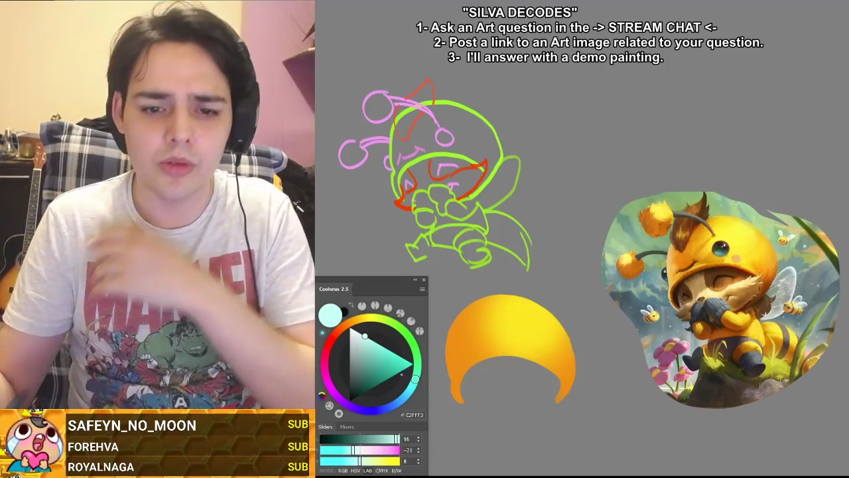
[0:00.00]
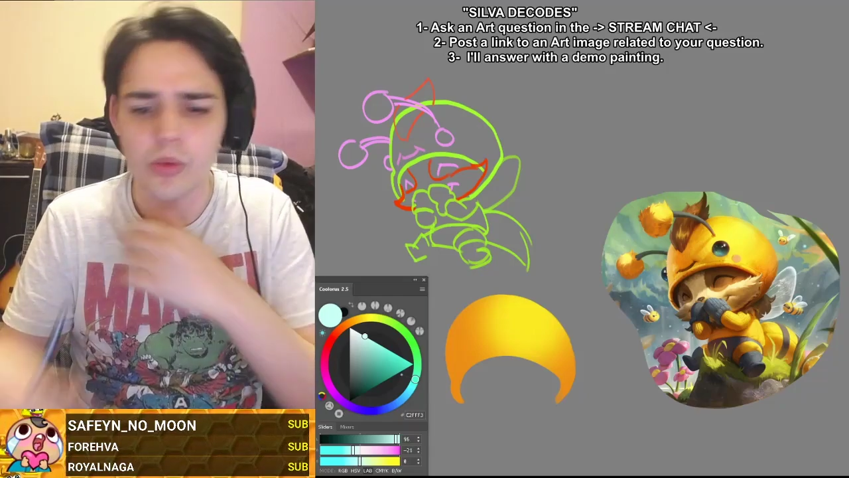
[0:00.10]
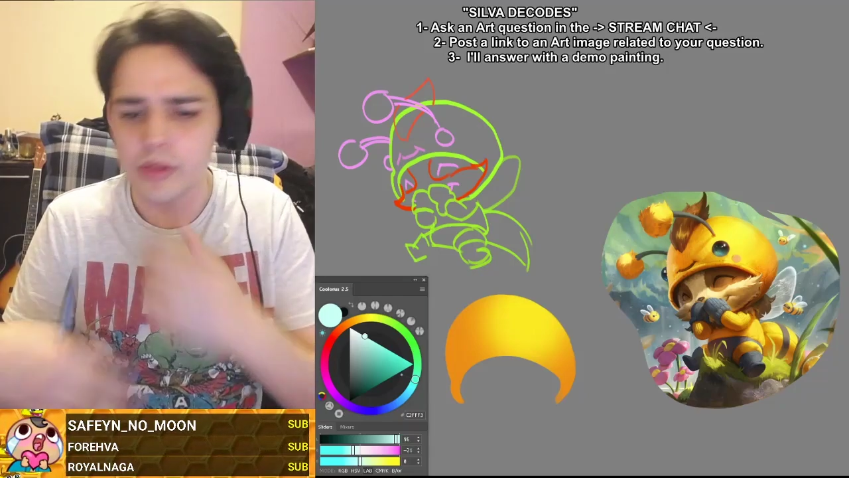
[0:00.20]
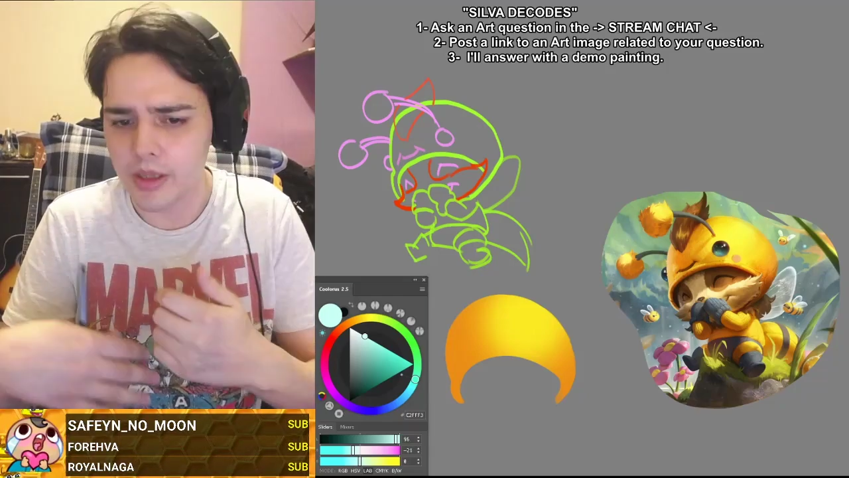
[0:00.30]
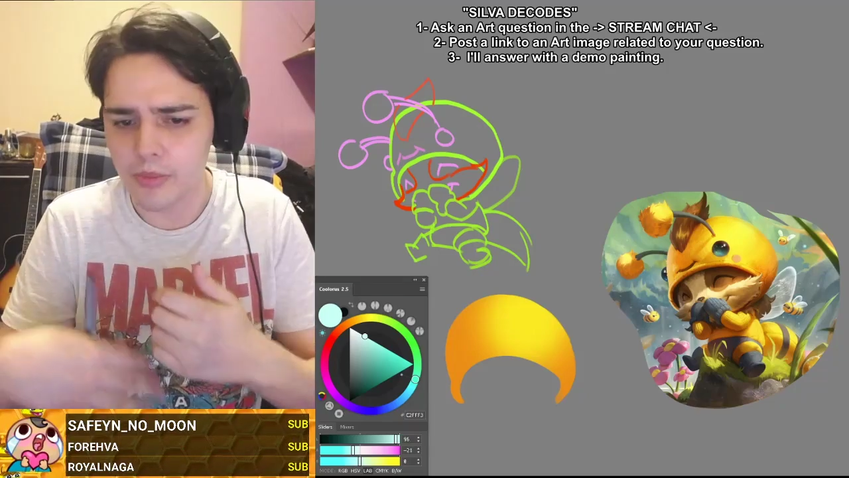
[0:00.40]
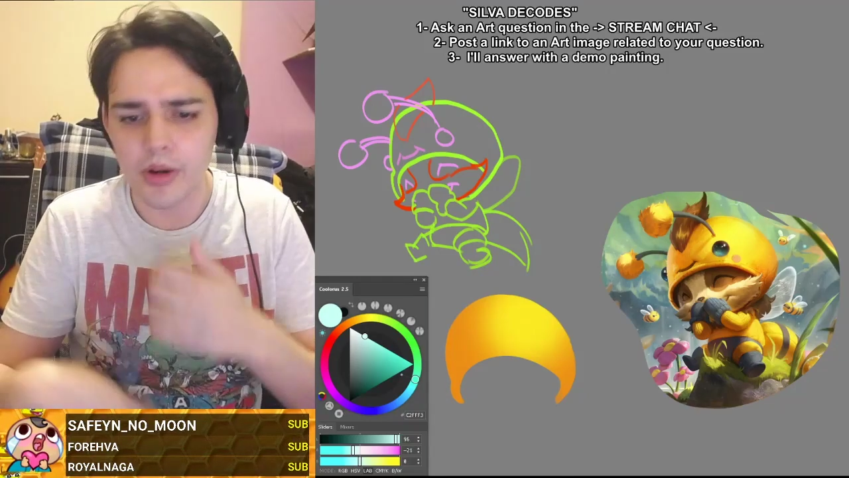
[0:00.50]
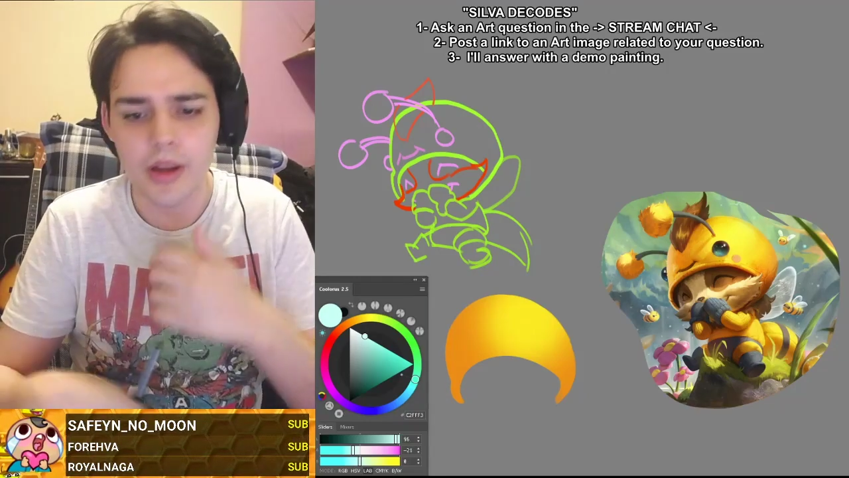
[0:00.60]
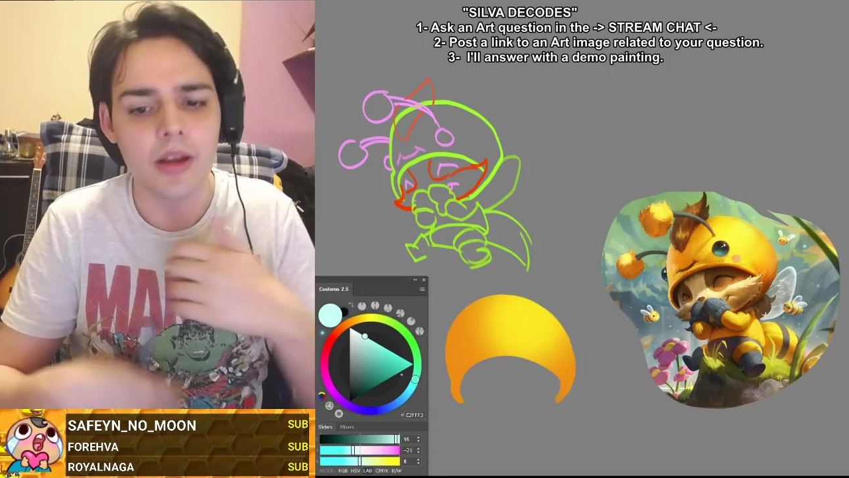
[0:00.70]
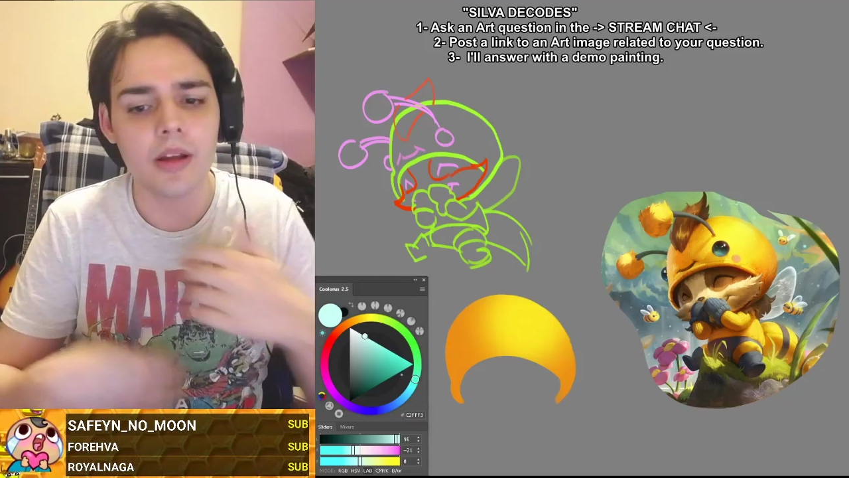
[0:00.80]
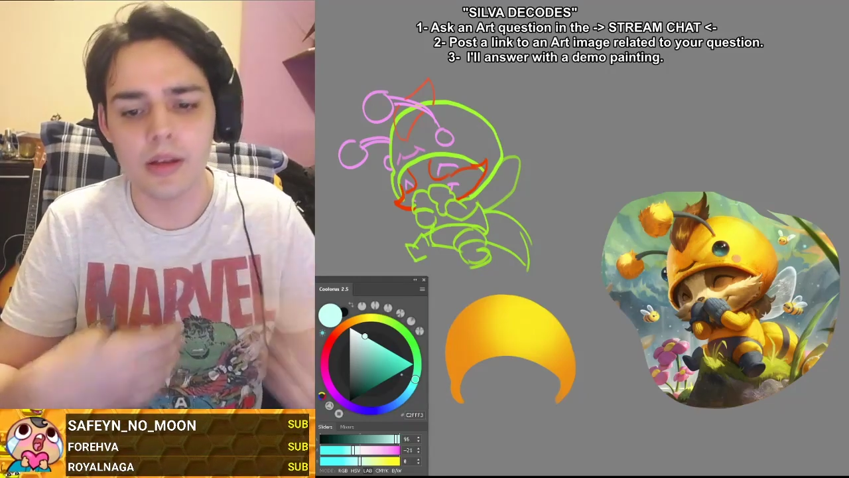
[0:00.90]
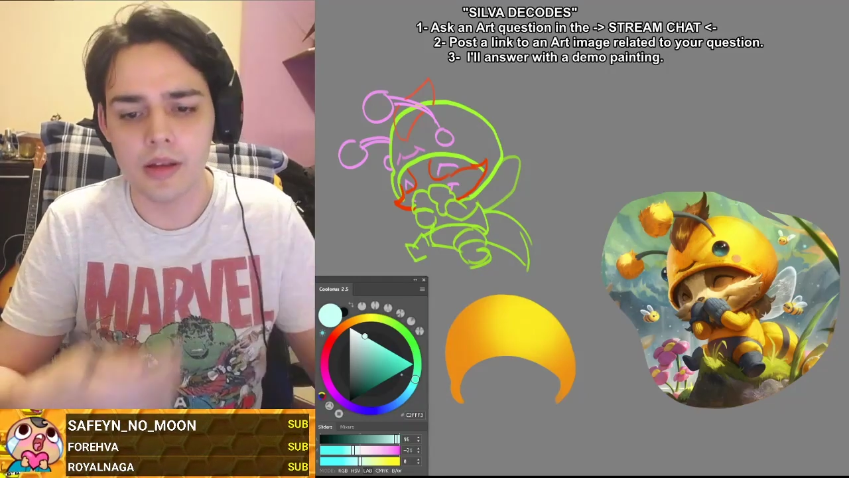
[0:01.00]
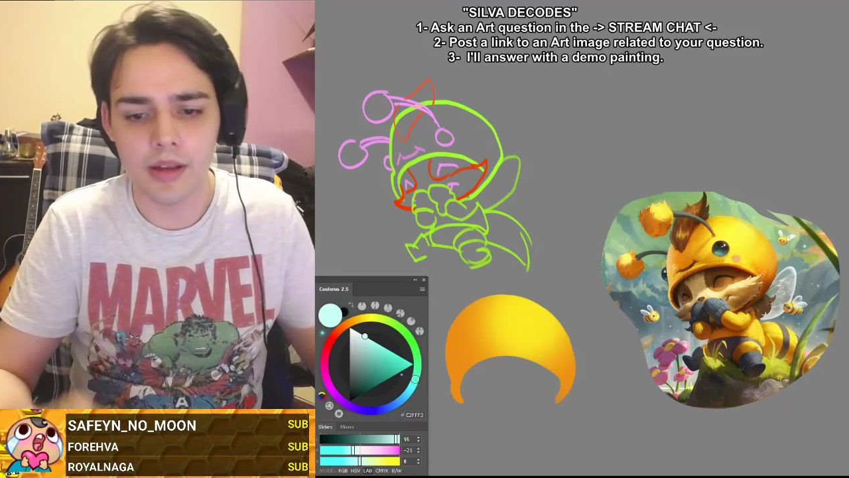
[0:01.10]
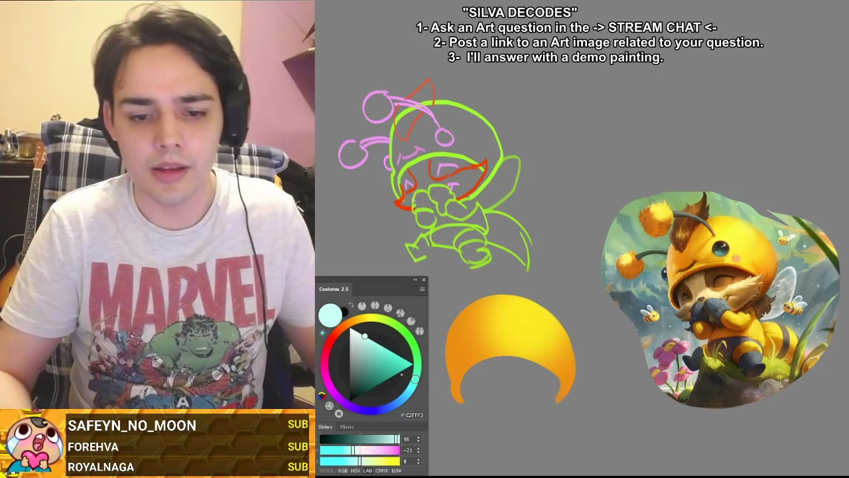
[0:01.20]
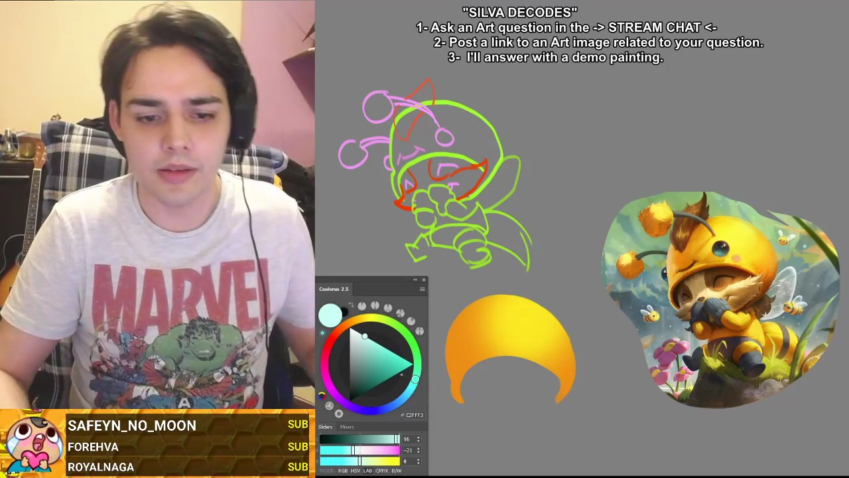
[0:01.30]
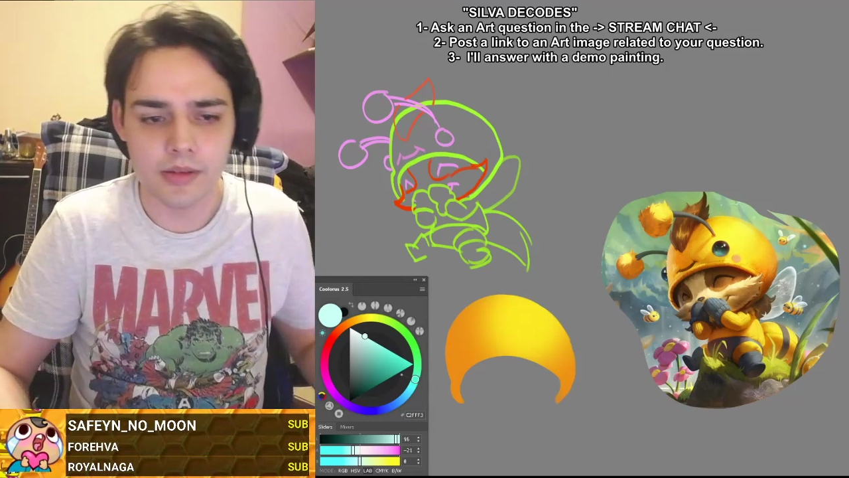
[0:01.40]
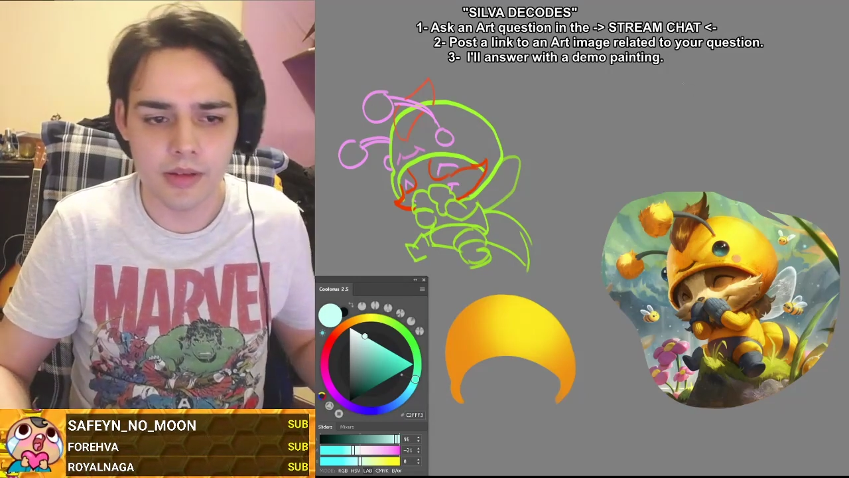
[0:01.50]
We'll take a break, and